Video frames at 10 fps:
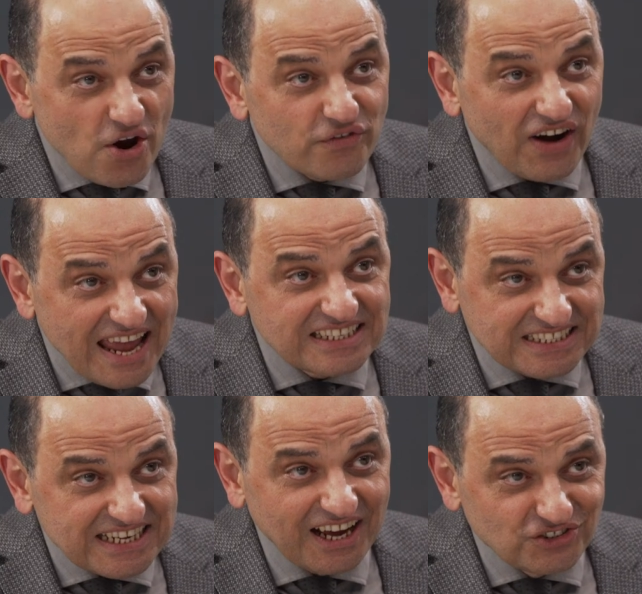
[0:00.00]
over
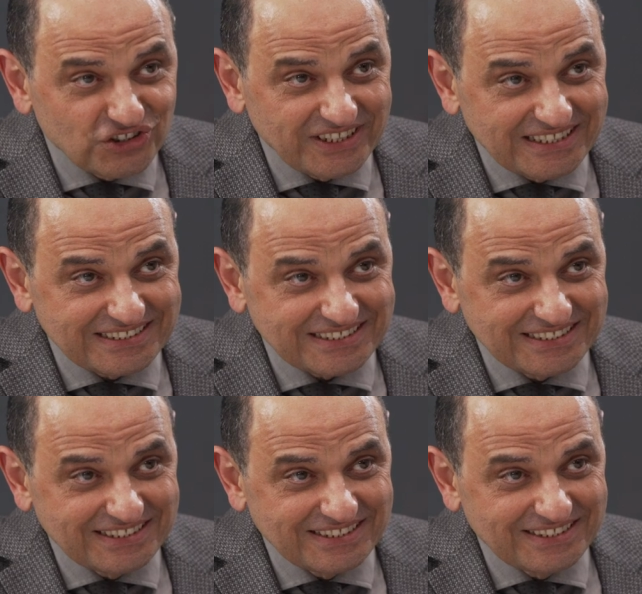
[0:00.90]
80 countries?
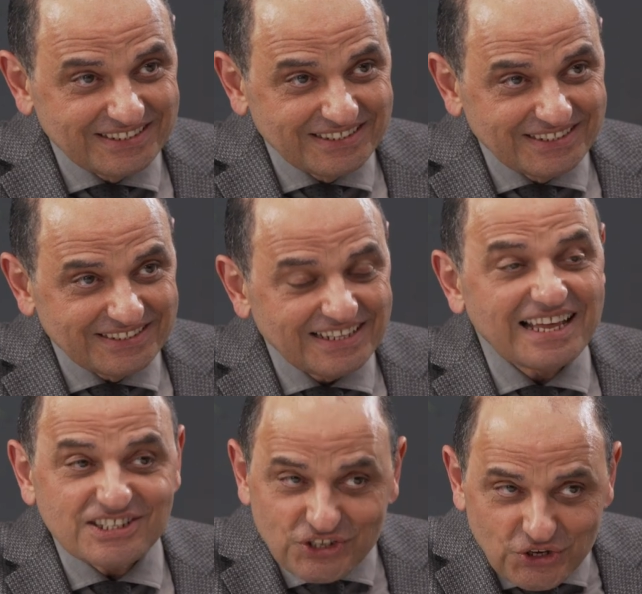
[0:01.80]
Yeah. So that's